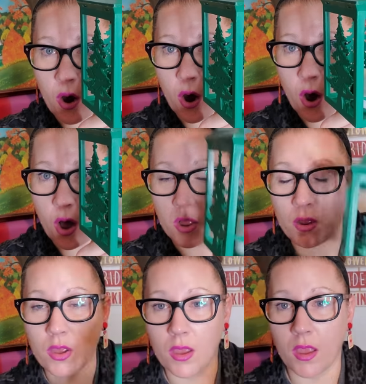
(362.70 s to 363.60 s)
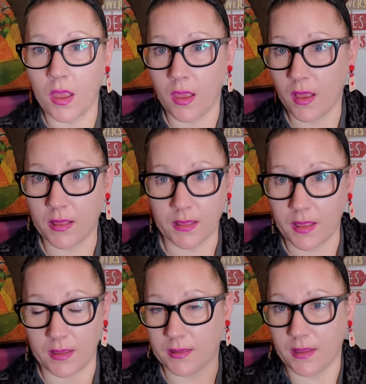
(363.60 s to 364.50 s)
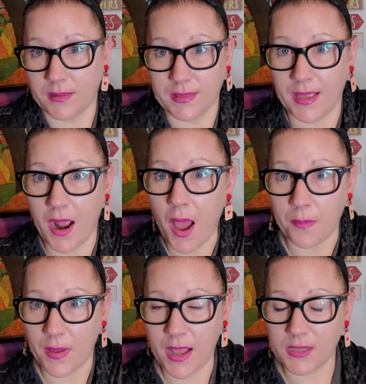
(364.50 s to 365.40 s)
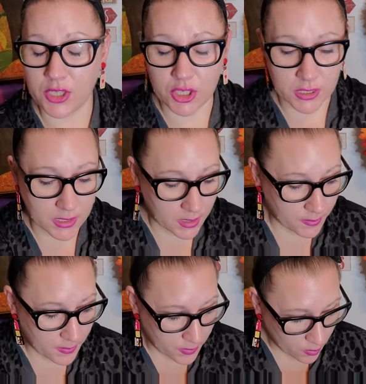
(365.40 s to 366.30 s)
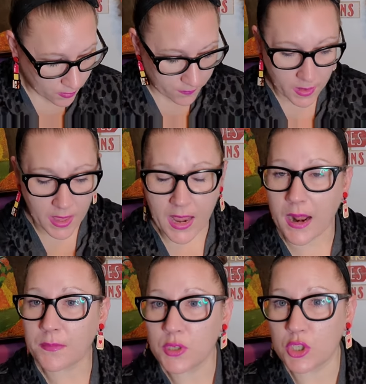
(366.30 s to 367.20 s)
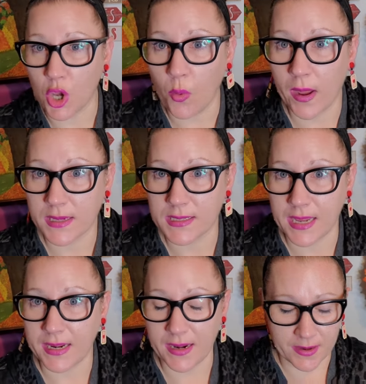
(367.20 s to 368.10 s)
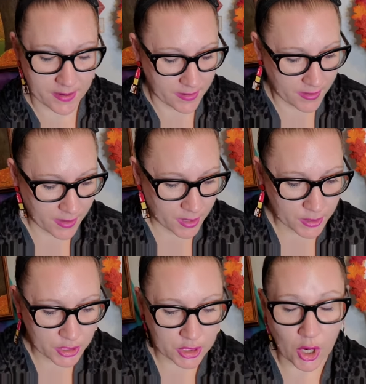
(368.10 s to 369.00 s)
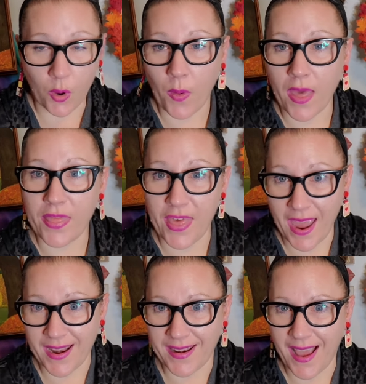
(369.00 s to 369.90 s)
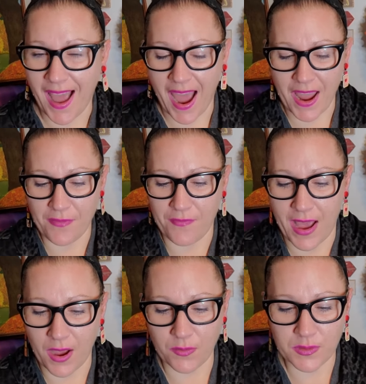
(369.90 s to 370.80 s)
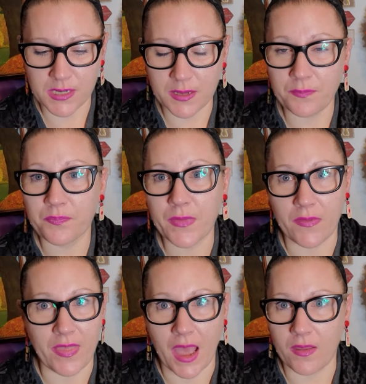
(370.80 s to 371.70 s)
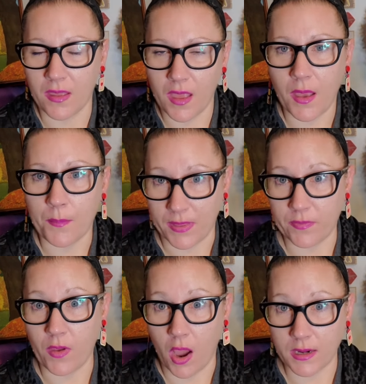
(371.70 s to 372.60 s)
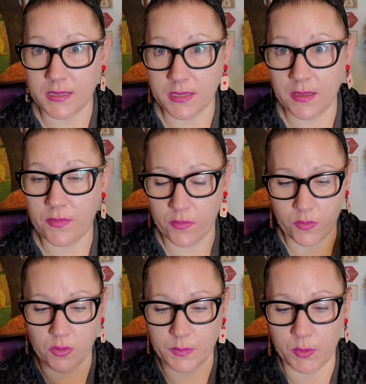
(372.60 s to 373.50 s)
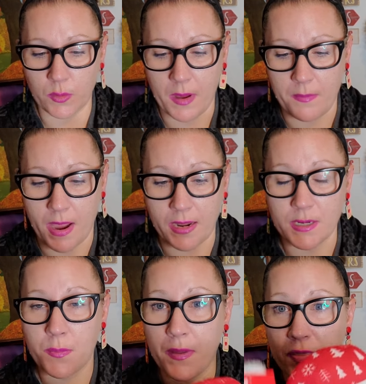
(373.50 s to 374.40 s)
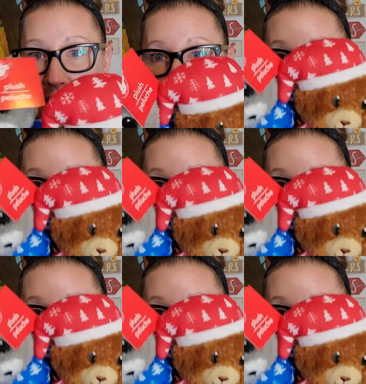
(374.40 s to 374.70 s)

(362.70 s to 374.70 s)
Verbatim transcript: all lit up. It's just going to be beautiful and I'm so excited. So then I found, that, but honestly, those blew my mind. But then I